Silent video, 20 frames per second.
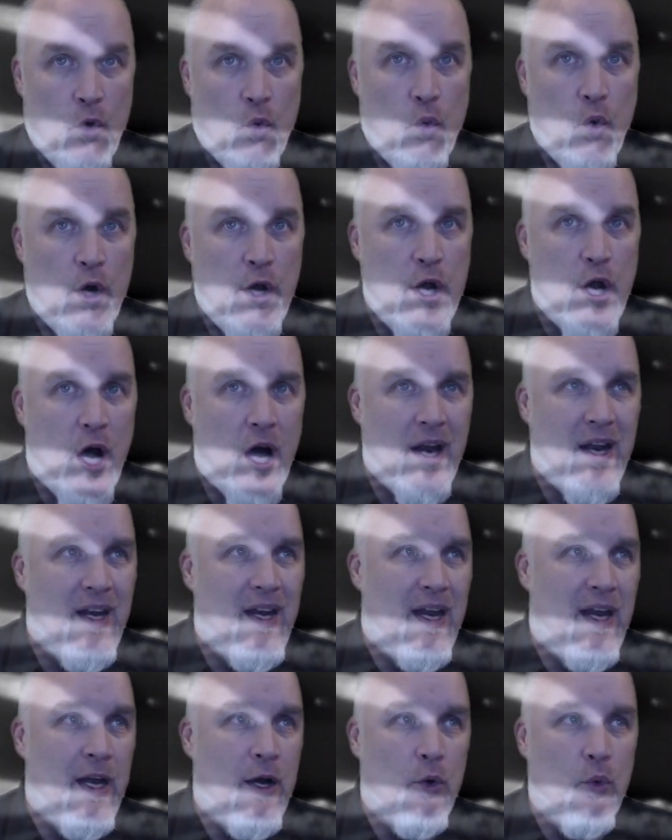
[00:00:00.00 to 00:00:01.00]
Would not
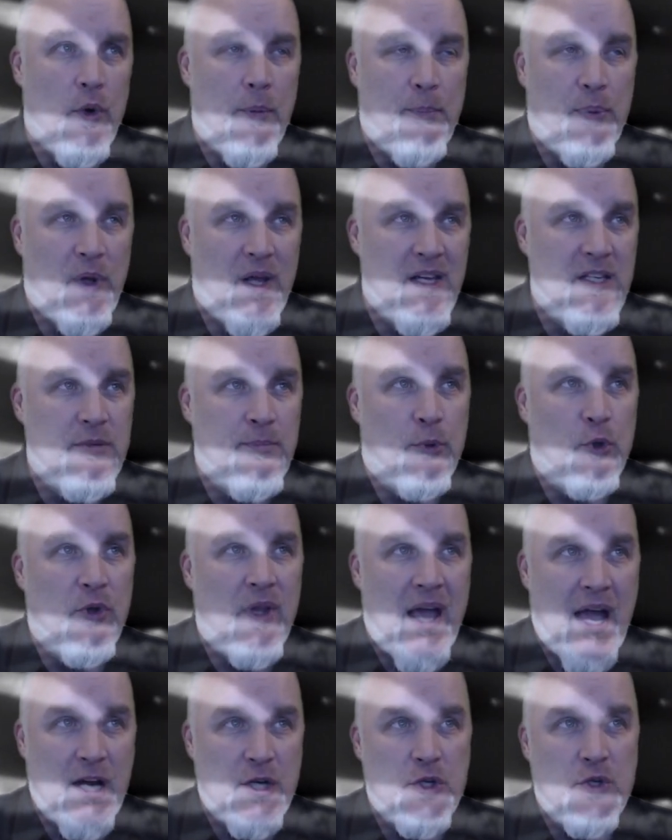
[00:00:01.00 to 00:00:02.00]
an irreplaceable
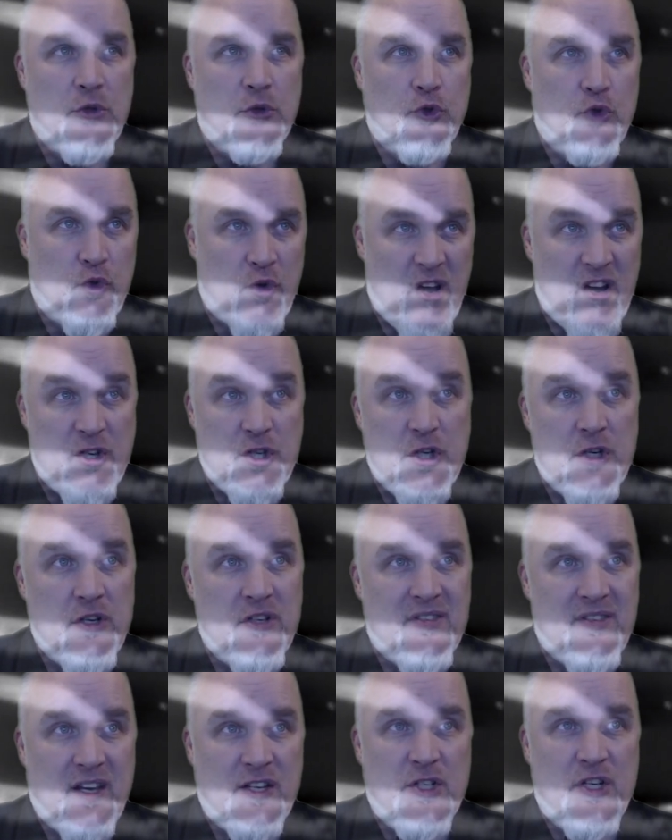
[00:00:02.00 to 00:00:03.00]
national treasure
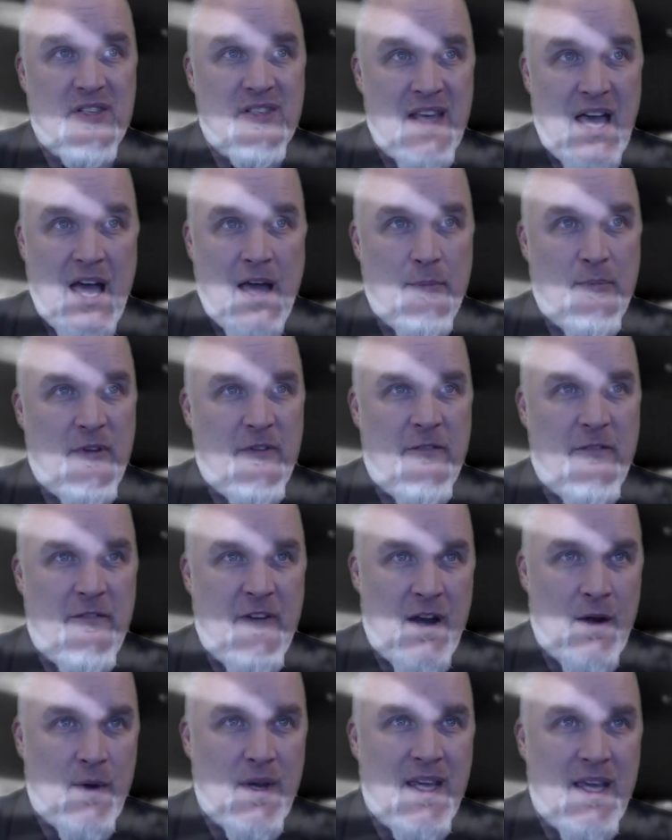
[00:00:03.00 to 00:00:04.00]
such as that be
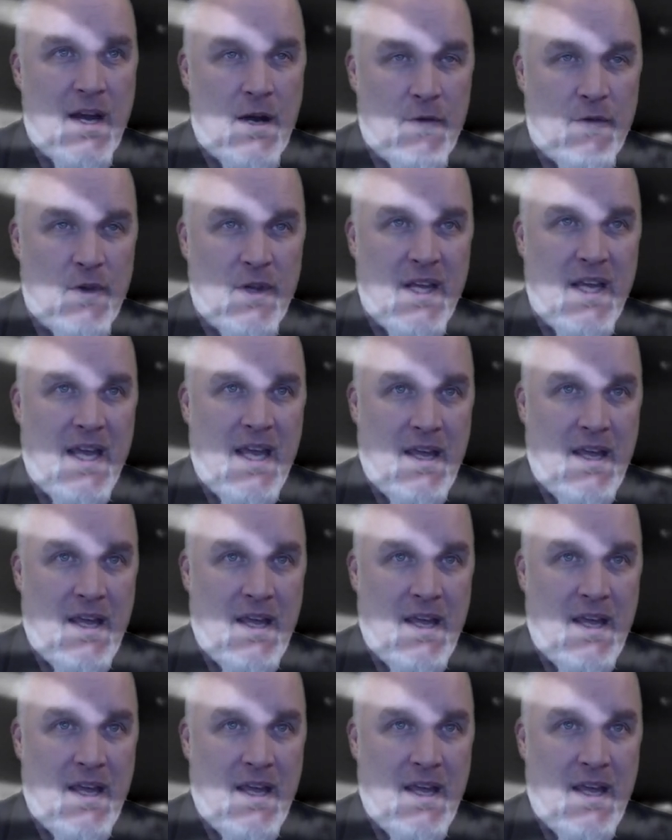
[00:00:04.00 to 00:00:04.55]
very carefully